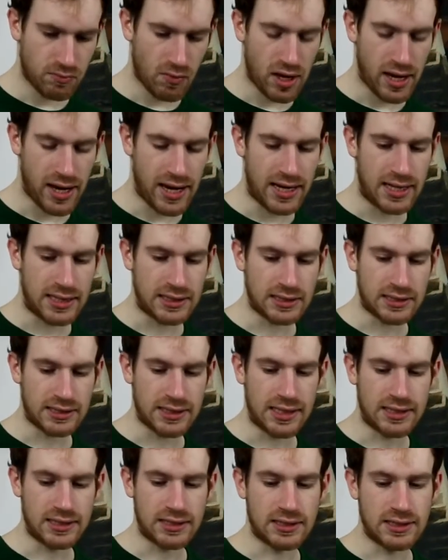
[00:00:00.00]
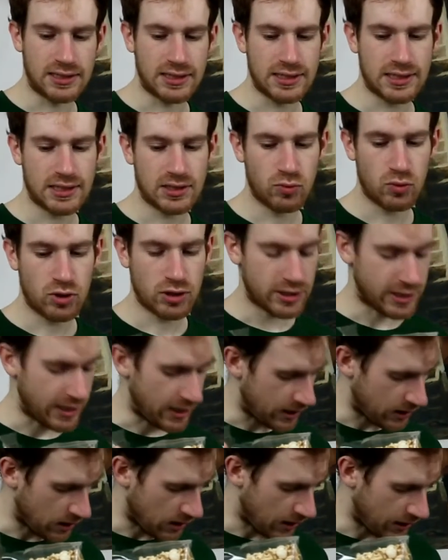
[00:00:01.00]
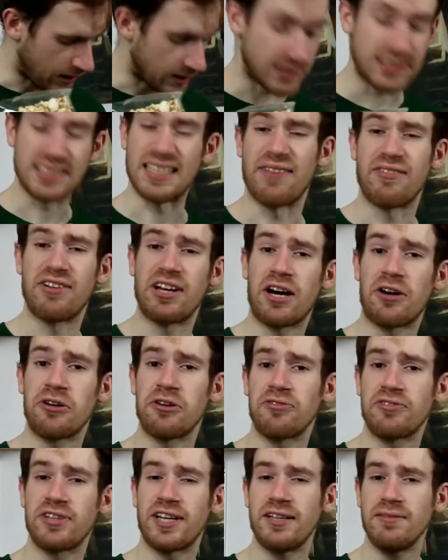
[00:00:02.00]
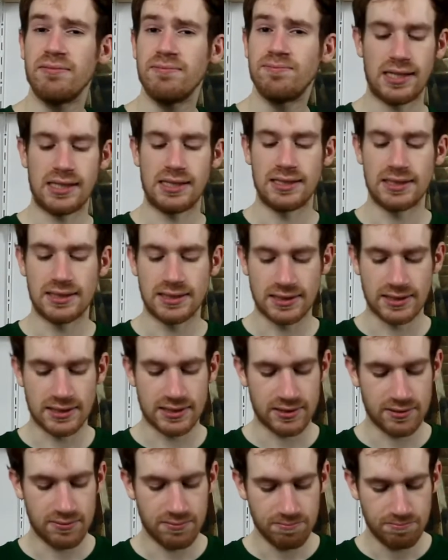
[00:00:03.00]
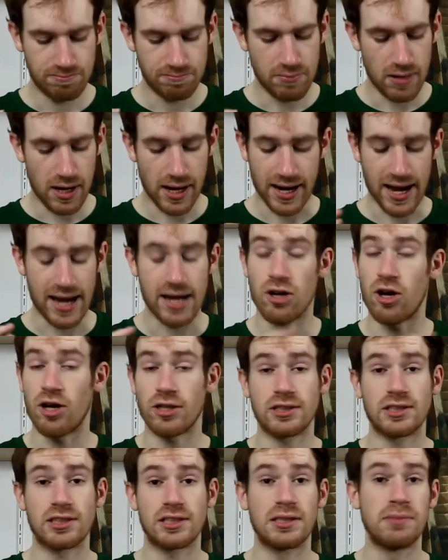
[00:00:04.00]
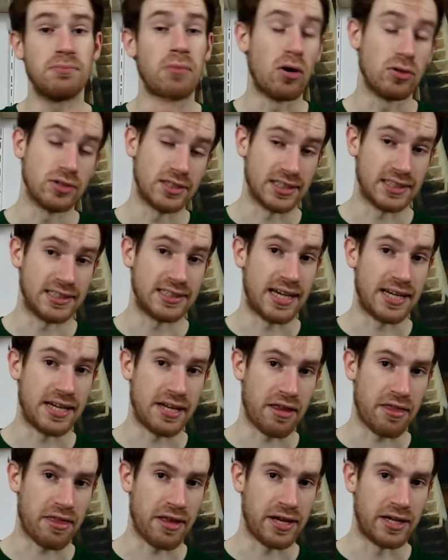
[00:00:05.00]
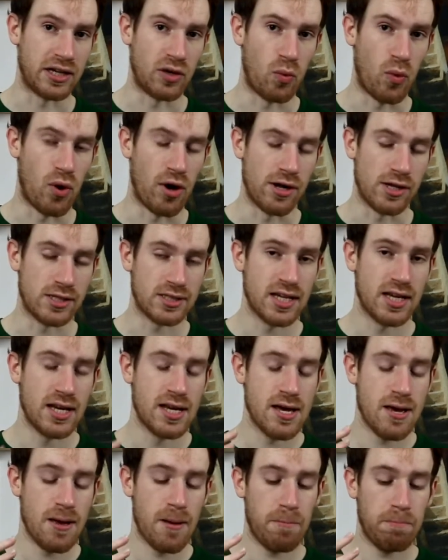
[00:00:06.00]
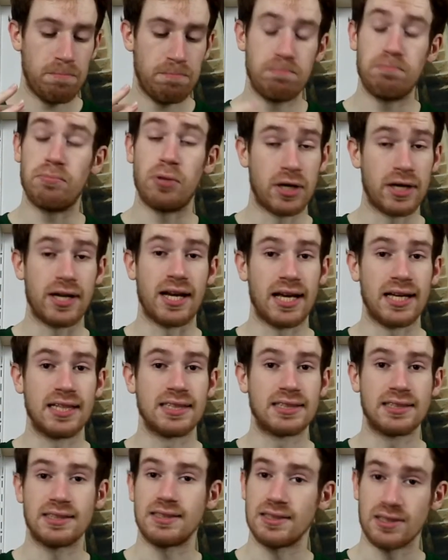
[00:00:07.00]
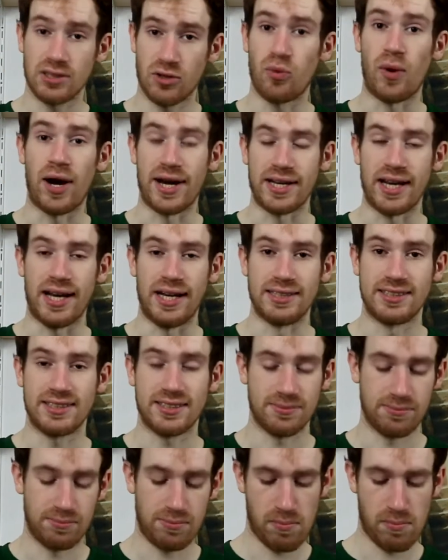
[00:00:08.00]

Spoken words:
And then this would get like a 7 out of 10. It's, again, not the most exciting thing in the world, but it is quite nice.